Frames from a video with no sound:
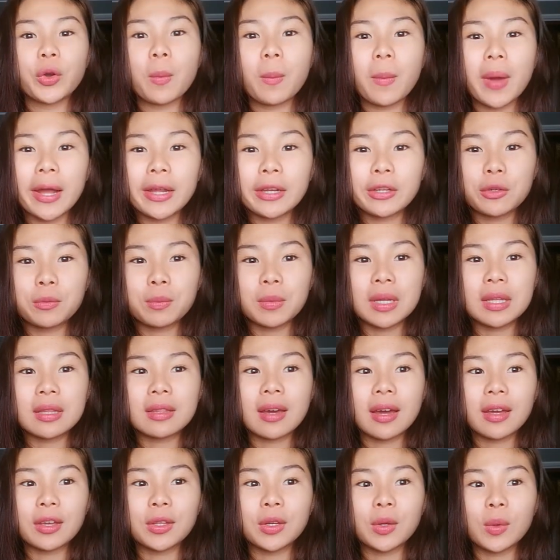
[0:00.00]
and
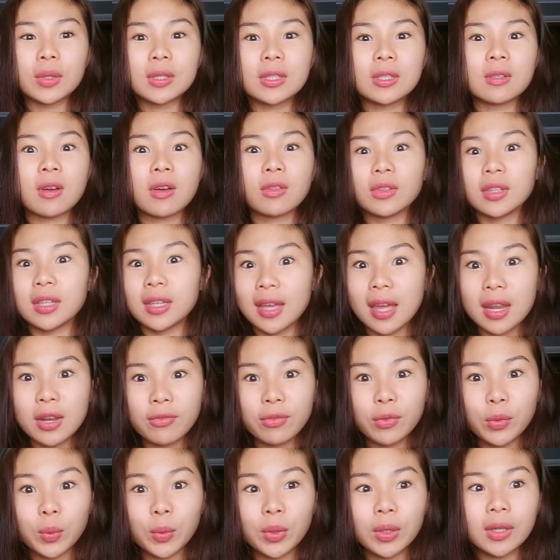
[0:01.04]
reminded me
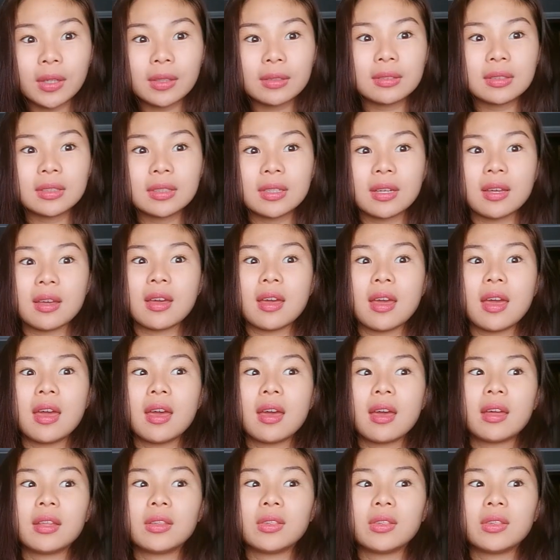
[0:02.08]
that, you know, it's not the end of the